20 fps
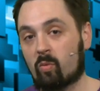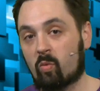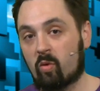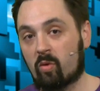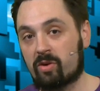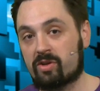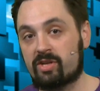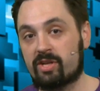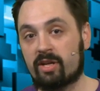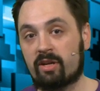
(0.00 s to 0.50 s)

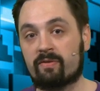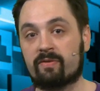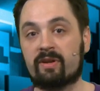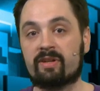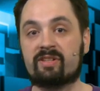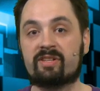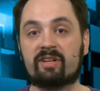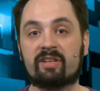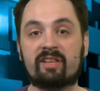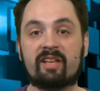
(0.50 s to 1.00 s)
war chief
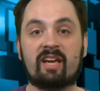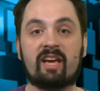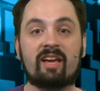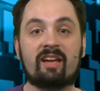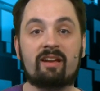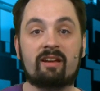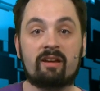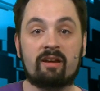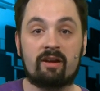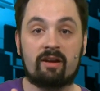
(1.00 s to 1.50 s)
until
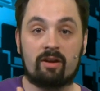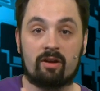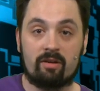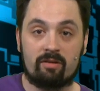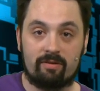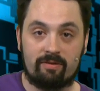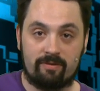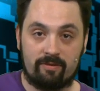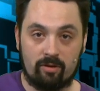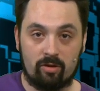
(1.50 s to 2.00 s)
a
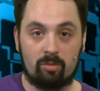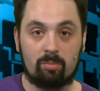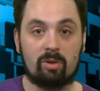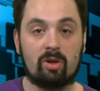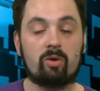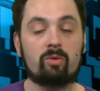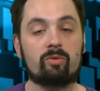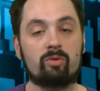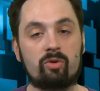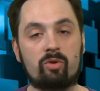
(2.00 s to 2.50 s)
full
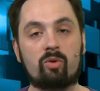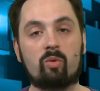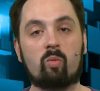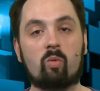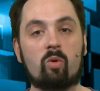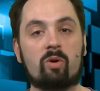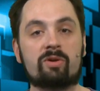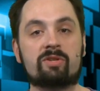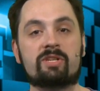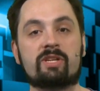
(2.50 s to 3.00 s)
blown new
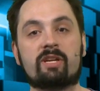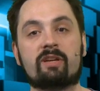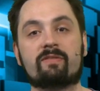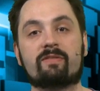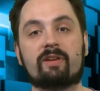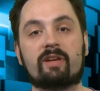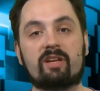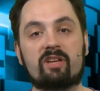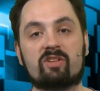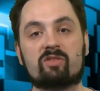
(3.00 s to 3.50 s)
war chief
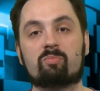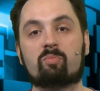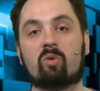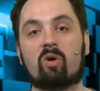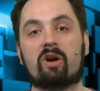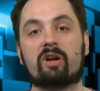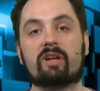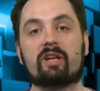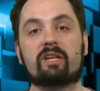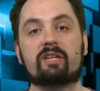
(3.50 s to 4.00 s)
is
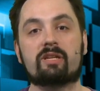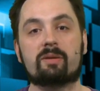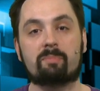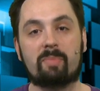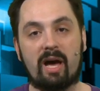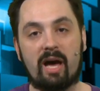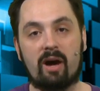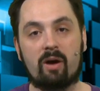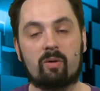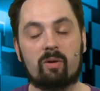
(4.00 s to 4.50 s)
brought into
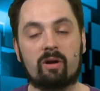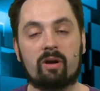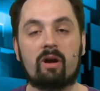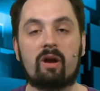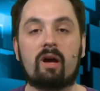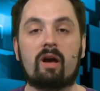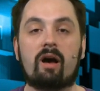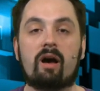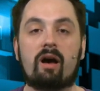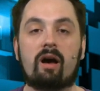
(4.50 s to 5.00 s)
power.
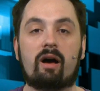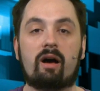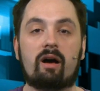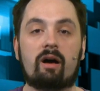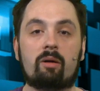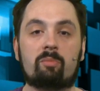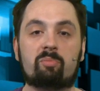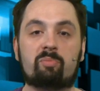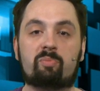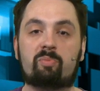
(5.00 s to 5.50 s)

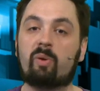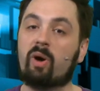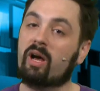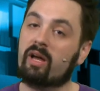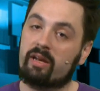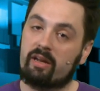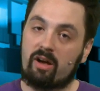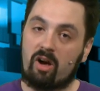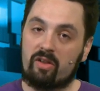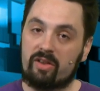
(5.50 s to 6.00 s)
Uh,
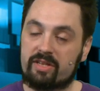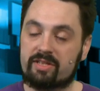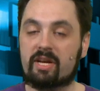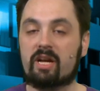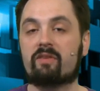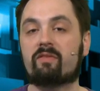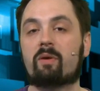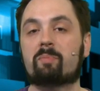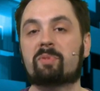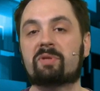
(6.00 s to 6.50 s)
but all that's
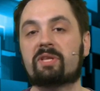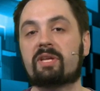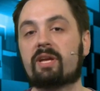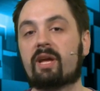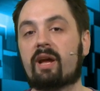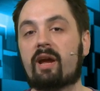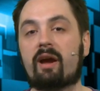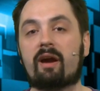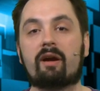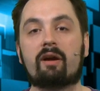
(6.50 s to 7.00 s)
kind of up in
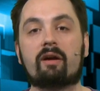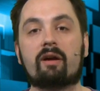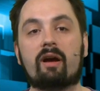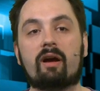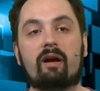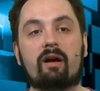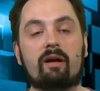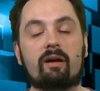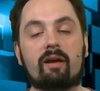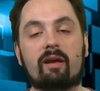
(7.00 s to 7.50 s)
the air,
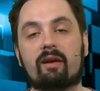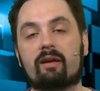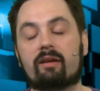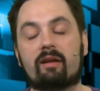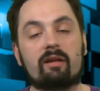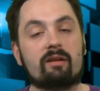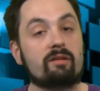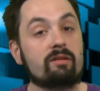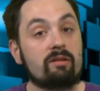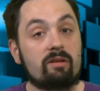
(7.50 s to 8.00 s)
uh, and,
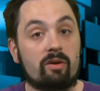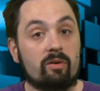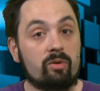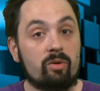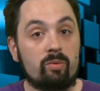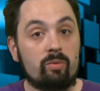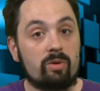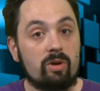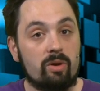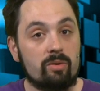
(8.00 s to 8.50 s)
and you know,
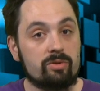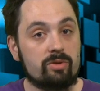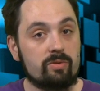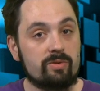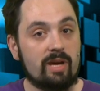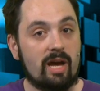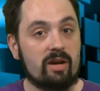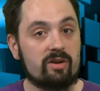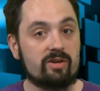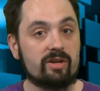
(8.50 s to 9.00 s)
who knows who's
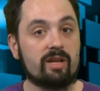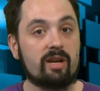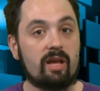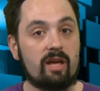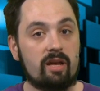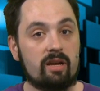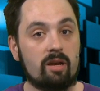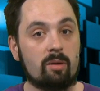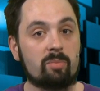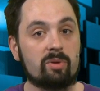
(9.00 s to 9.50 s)
actually going to
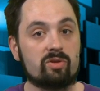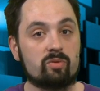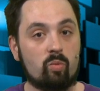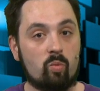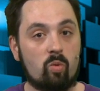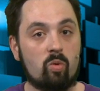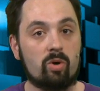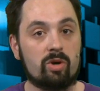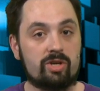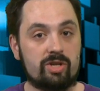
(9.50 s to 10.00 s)
end up as
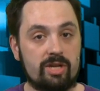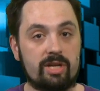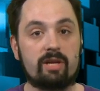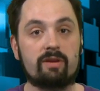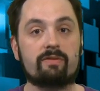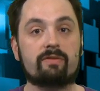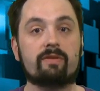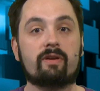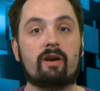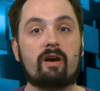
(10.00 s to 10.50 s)
war
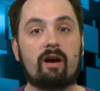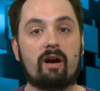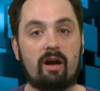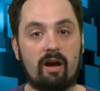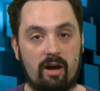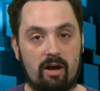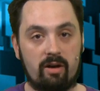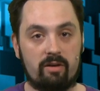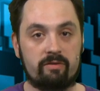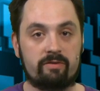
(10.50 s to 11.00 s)
chief
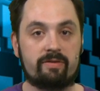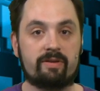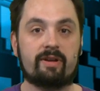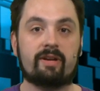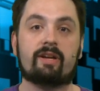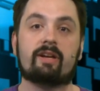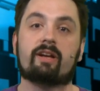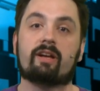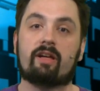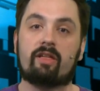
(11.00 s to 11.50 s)
of
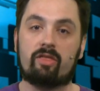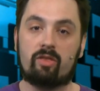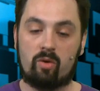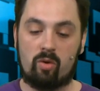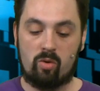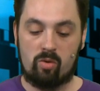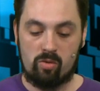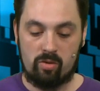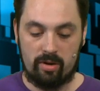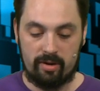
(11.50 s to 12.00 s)
the
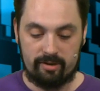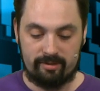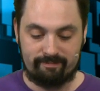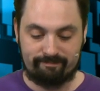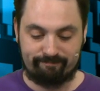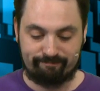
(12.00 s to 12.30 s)
Horde.